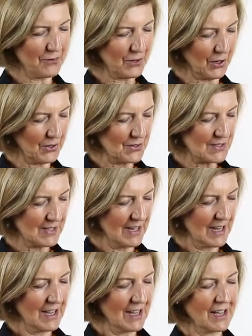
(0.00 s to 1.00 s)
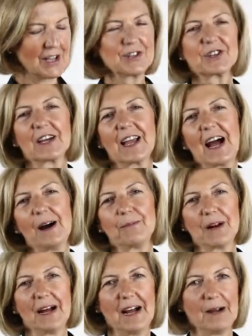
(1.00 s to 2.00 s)
of course, uh, Jay
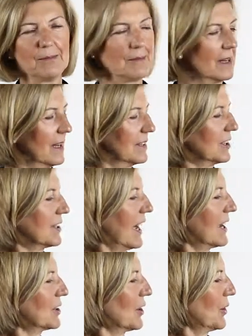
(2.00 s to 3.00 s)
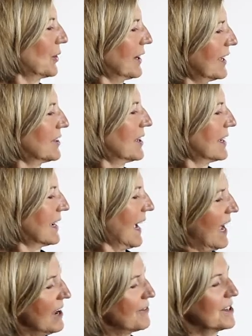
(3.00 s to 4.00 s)
Abraham. The title, Getting
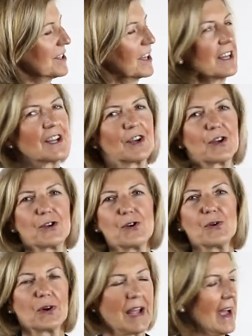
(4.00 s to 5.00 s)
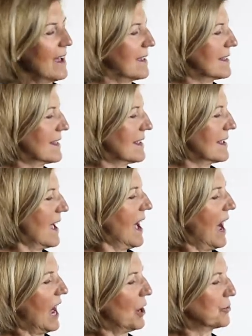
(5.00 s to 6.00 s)
Everything You Can
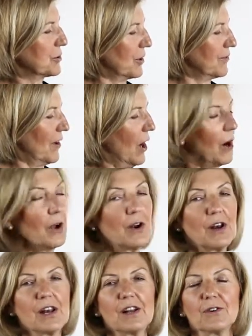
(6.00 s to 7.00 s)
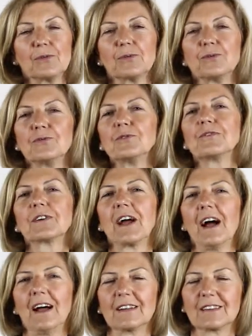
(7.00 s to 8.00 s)
Out of All You've
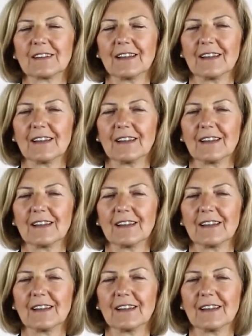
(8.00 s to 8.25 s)
Got.